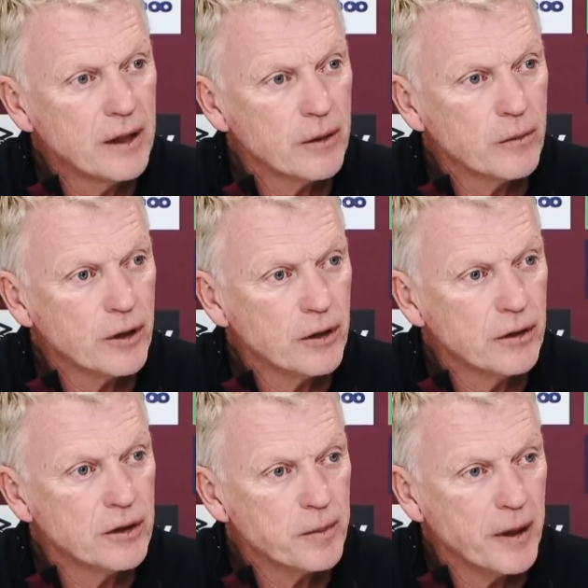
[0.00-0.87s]
I think we're in
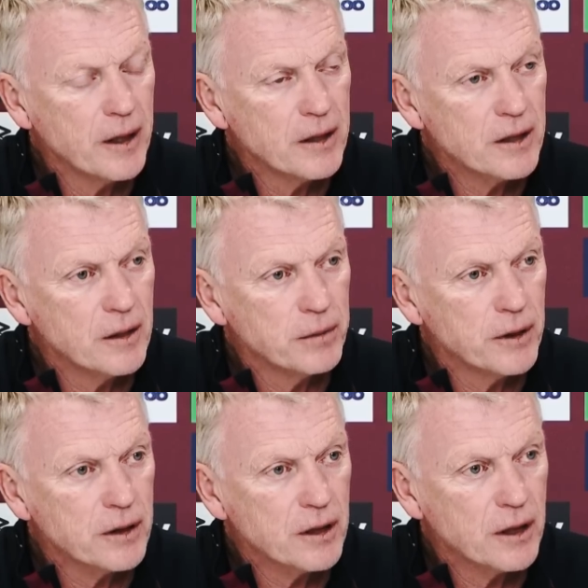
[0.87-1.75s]
good spirits, and the
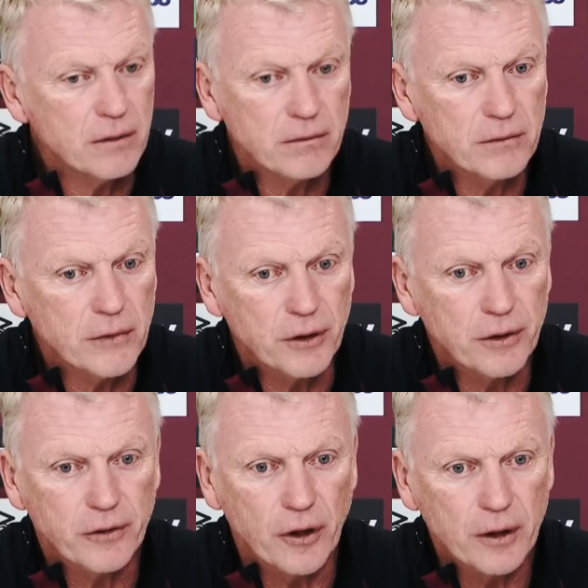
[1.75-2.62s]
players are in
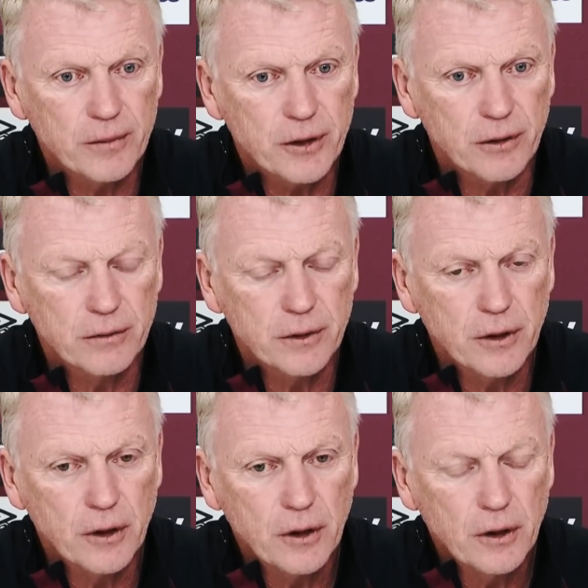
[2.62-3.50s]
good form. So
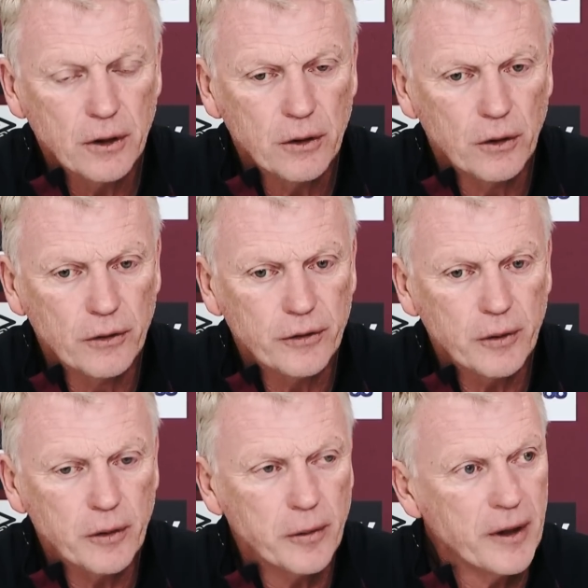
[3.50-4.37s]

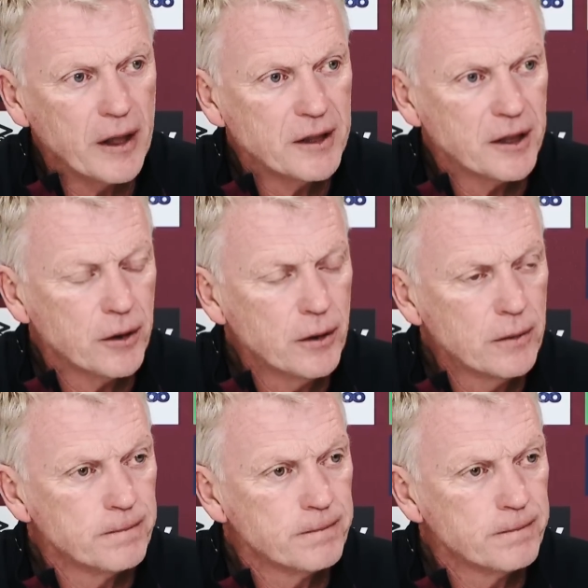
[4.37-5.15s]
hopefully we'll be ready to go.